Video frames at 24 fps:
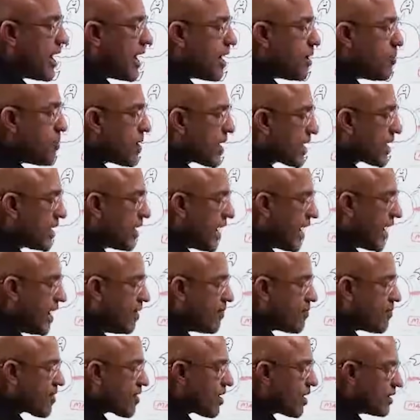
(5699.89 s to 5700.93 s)
and making
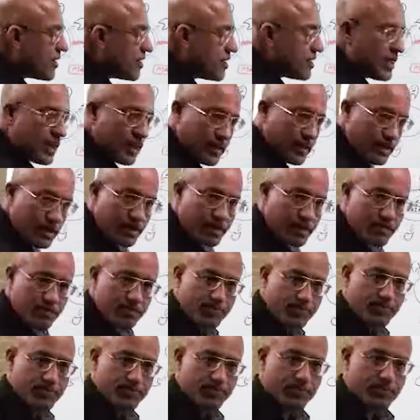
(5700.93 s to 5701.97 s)
a DNA.
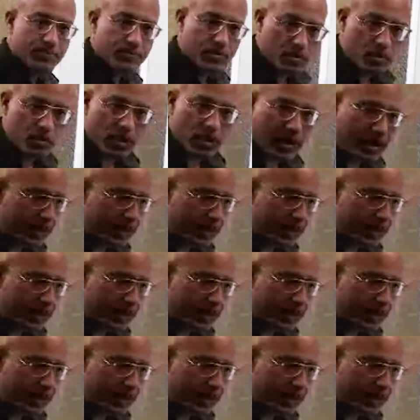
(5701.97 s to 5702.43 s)
Is that